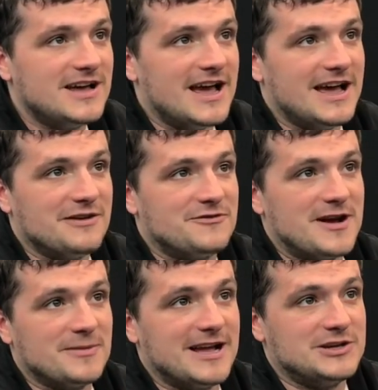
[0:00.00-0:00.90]
and a
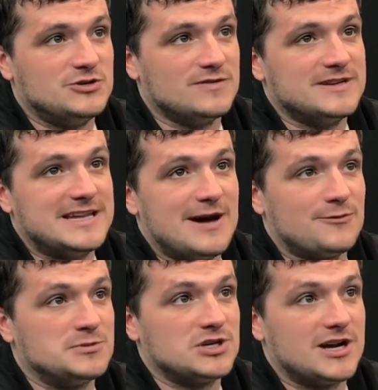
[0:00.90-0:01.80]
family had driven down
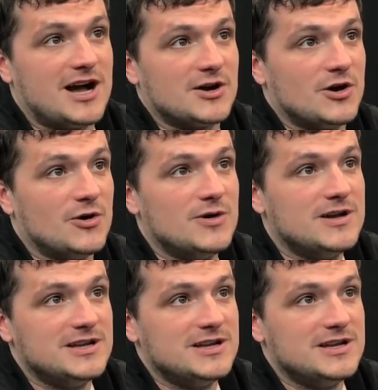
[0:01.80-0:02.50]
from Chicago,